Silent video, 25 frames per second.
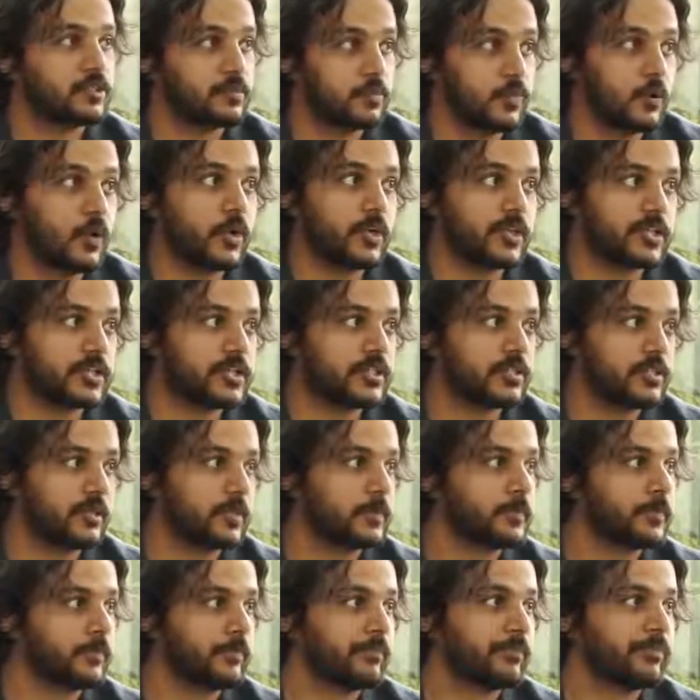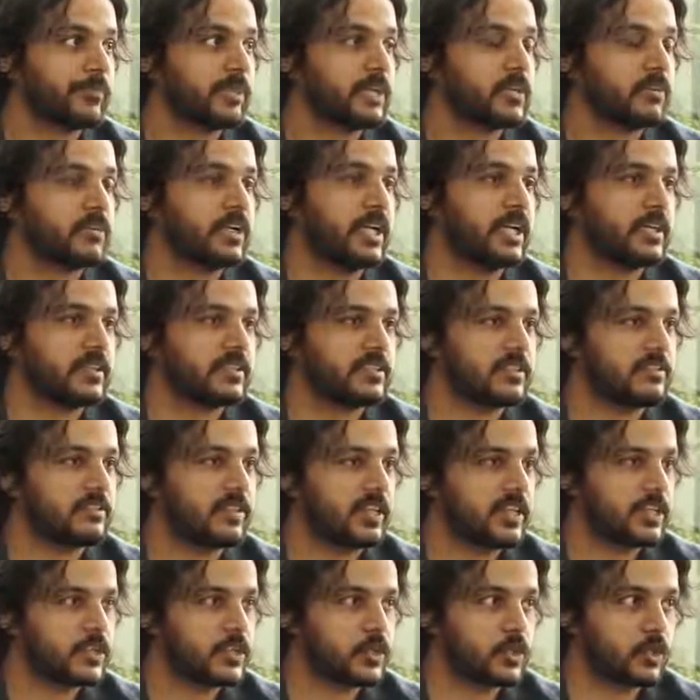sports, right? It's a
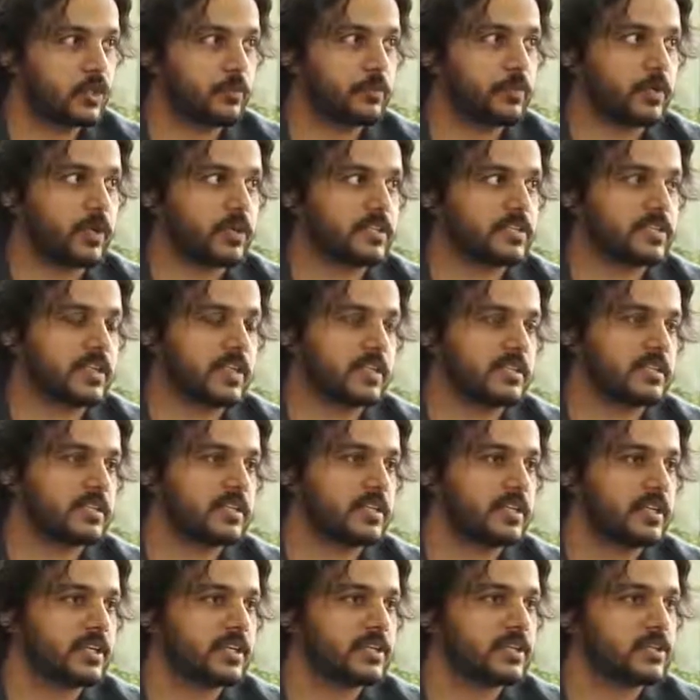very slow process.